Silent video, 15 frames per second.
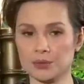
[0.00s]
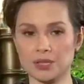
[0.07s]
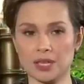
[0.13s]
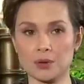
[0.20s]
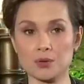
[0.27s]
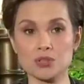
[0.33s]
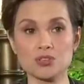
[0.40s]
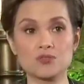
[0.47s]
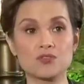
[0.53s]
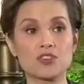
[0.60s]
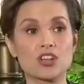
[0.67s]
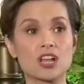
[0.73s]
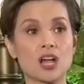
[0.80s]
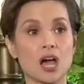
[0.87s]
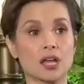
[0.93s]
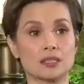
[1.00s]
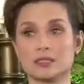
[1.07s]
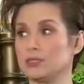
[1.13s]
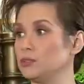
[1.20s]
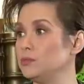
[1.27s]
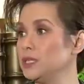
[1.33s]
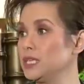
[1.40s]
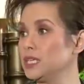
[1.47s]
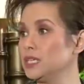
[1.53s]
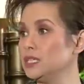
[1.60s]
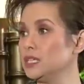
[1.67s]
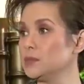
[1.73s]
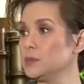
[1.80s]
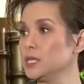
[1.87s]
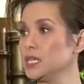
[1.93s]
We're like, you've got to be
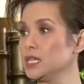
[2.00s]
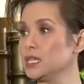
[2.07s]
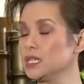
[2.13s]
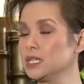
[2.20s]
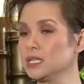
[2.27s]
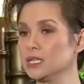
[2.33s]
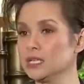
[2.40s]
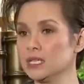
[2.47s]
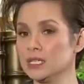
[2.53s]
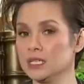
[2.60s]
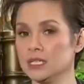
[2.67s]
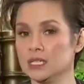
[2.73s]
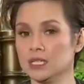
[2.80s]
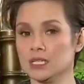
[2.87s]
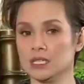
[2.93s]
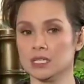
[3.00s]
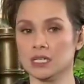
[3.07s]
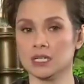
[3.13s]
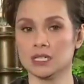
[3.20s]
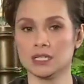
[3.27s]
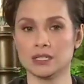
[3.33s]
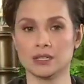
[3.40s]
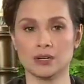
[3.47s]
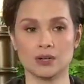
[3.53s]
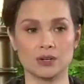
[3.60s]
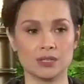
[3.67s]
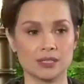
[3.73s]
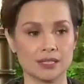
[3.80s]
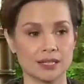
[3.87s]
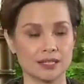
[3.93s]
kidding me. You know,
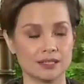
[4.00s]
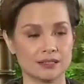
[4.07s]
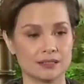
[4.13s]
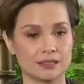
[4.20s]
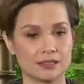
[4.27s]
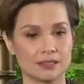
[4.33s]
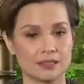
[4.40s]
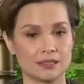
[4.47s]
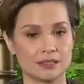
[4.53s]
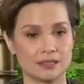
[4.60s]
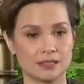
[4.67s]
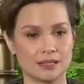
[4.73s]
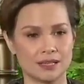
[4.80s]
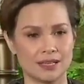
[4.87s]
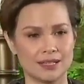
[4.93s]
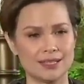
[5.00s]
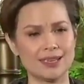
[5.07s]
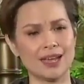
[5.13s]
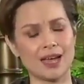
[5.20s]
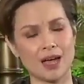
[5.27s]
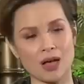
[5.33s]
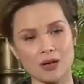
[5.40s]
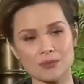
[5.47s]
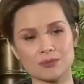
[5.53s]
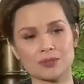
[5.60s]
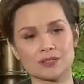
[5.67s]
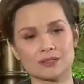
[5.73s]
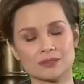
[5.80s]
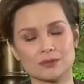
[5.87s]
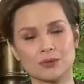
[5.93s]
and yeah,
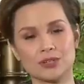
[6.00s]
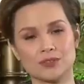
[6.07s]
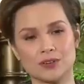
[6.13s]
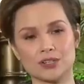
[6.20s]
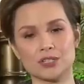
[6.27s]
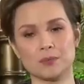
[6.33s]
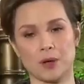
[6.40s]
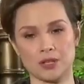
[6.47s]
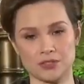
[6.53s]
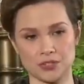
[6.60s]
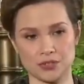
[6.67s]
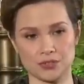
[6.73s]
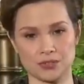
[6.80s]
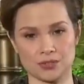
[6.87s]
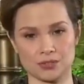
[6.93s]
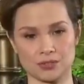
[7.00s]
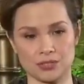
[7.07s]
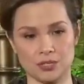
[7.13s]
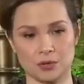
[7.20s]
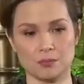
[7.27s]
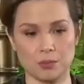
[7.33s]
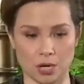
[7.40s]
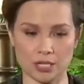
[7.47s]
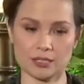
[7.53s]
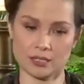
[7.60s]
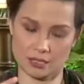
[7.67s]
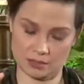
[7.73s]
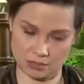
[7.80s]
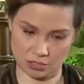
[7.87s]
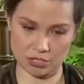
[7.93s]
and one of our sponsors, you know, bought
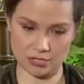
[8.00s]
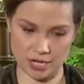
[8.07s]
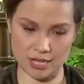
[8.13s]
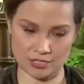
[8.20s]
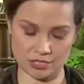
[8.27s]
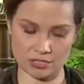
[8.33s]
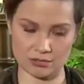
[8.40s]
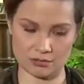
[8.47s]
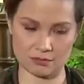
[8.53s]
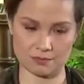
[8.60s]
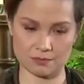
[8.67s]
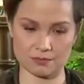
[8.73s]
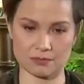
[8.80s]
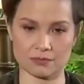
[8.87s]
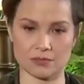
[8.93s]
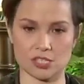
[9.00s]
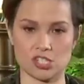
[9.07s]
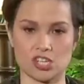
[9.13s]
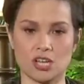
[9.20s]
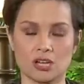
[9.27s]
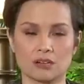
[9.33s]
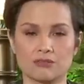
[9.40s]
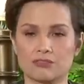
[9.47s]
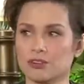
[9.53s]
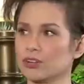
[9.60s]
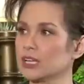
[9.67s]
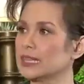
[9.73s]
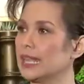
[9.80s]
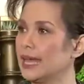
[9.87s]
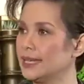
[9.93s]
a nice chunk for
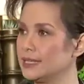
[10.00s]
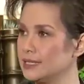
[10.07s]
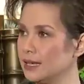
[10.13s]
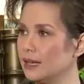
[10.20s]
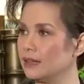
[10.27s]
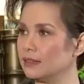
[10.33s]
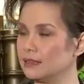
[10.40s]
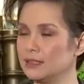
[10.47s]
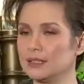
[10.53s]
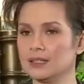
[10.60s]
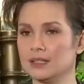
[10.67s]
clientele.